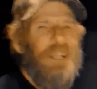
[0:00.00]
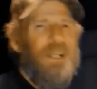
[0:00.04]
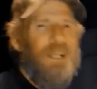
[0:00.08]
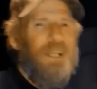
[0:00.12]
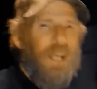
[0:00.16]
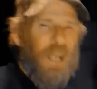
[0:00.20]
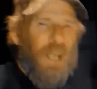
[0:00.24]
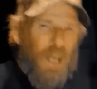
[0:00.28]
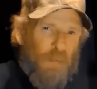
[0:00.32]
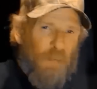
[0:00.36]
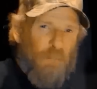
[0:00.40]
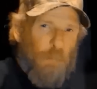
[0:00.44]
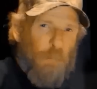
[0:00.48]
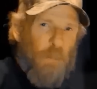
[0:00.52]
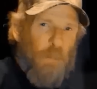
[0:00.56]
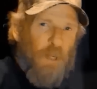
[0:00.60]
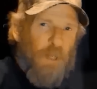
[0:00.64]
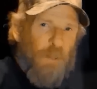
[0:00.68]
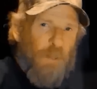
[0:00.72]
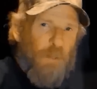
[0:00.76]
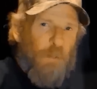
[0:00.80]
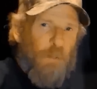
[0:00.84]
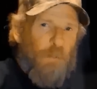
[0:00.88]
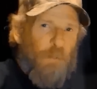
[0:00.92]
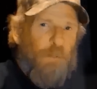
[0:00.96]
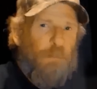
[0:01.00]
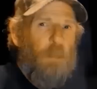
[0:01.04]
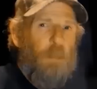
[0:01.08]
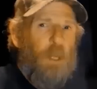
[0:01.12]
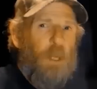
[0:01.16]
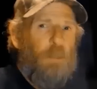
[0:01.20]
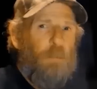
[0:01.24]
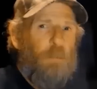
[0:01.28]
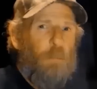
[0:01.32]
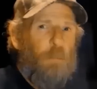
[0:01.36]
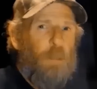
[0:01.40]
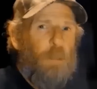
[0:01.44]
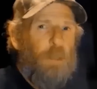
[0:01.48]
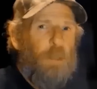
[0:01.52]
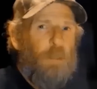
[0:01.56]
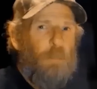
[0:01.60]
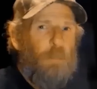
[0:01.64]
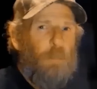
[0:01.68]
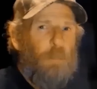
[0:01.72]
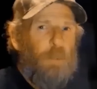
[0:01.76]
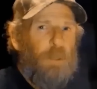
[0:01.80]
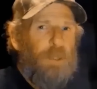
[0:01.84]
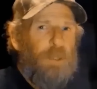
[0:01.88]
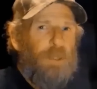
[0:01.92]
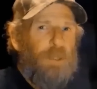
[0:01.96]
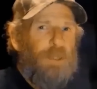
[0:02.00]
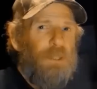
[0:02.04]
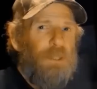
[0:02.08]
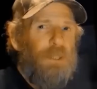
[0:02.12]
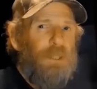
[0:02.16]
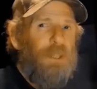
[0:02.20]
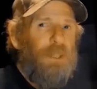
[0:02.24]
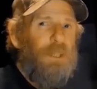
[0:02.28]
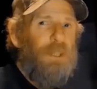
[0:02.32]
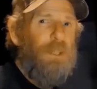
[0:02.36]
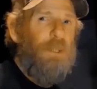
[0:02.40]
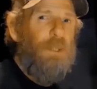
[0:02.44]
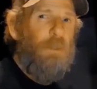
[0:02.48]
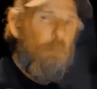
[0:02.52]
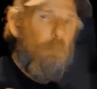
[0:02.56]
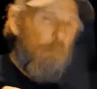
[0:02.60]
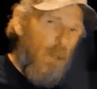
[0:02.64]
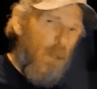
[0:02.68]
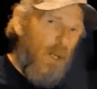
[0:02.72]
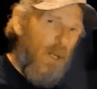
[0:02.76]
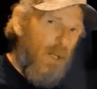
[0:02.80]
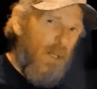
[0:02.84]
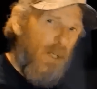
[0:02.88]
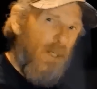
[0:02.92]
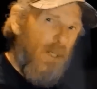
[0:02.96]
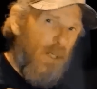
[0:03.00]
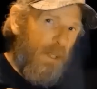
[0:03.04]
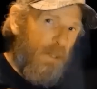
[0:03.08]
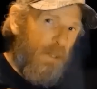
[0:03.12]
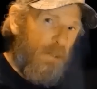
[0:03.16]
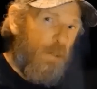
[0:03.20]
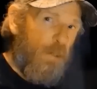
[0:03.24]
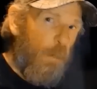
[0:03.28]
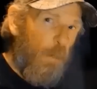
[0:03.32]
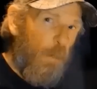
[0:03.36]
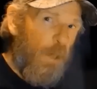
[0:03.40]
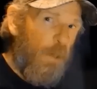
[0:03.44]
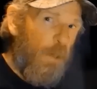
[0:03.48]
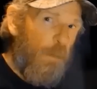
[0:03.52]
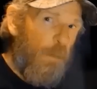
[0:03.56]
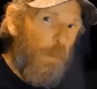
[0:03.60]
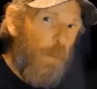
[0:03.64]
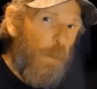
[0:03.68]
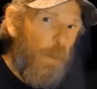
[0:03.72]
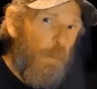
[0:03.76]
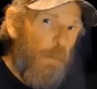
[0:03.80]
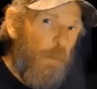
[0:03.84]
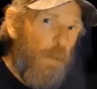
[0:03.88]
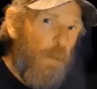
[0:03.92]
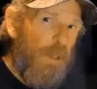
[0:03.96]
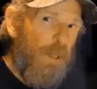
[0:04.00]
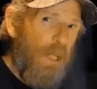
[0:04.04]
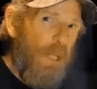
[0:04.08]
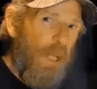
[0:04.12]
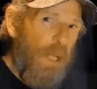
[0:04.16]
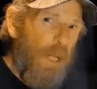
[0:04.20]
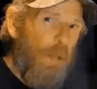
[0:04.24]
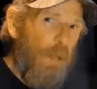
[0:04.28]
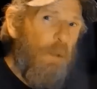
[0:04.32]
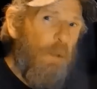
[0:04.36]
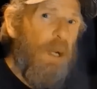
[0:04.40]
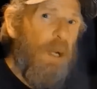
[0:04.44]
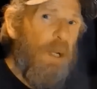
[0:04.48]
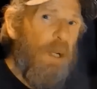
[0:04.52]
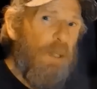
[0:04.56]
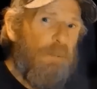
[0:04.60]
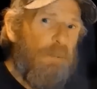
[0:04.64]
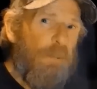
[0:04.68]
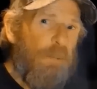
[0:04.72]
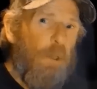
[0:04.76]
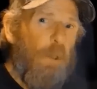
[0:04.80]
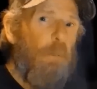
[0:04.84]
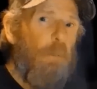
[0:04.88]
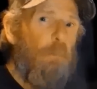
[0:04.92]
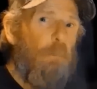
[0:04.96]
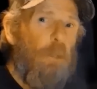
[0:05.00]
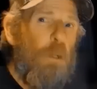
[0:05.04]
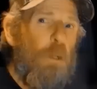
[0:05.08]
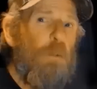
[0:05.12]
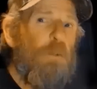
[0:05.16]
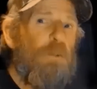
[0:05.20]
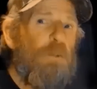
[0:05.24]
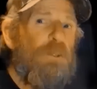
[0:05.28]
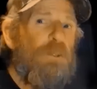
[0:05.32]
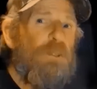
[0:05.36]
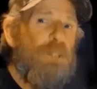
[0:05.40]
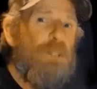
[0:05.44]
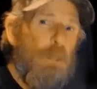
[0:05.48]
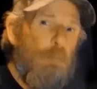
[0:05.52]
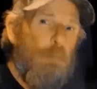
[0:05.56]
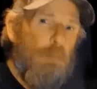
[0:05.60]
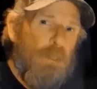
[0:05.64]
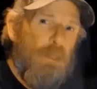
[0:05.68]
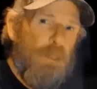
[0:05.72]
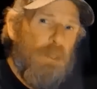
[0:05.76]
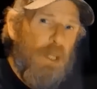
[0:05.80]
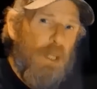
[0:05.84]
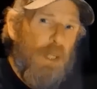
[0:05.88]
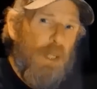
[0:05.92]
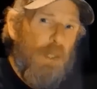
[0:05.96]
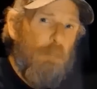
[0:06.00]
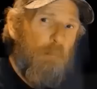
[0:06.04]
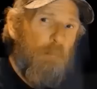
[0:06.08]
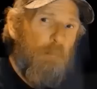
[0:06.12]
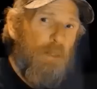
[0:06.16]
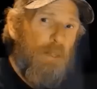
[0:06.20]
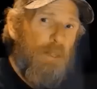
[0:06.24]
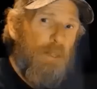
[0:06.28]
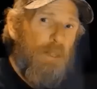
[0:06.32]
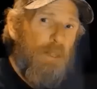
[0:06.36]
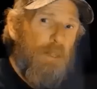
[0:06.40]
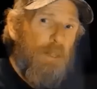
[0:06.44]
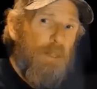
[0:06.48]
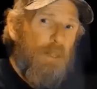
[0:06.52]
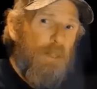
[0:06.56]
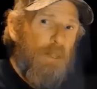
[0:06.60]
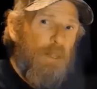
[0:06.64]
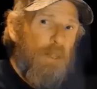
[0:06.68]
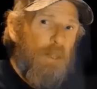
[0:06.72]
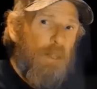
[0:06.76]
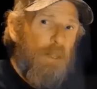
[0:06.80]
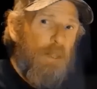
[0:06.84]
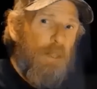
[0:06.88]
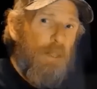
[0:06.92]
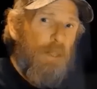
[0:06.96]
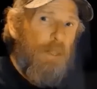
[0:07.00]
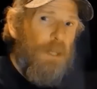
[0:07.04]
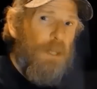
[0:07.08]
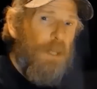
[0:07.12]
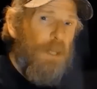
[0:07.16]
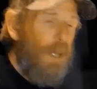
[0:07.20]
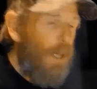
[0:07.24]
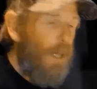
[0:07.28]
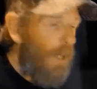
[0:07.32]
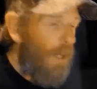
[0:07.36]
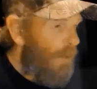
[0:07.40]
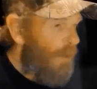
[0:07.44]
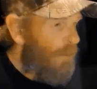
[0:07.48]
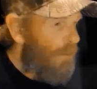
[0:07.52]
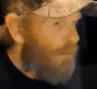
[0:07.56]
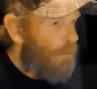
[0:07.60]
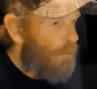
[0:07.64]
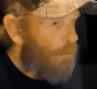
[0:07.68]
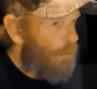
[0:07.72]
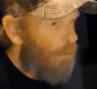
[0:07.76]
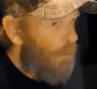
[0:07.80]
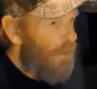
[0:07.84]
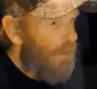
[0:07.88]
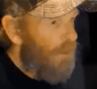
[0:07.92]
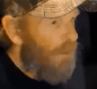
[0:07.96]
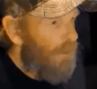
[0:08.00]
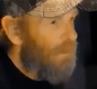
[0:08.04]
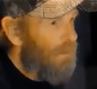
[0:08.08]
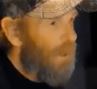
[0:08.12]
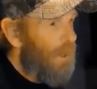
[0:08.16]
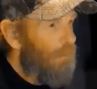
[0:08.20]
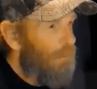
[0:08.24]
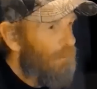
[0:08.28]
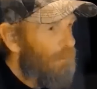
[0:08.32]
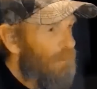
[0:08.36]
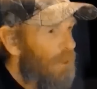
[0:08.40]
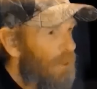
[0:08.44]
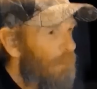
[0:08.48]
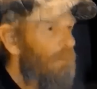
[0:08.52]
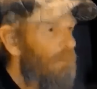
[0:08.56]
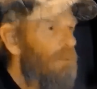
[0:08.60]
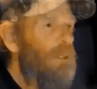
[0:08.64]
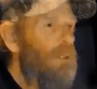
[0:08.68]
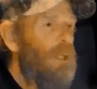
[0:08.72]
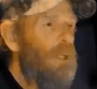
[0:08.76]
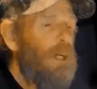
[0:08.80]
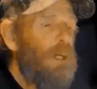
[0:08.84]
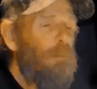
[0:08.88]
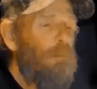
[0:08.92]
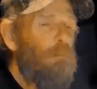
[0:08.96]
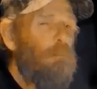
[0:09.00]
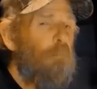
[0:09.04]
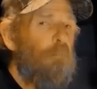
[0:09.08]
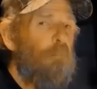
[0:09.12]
everybody knows about 2020, but it's 2021 now and it's almost summertime, springtime, summertime.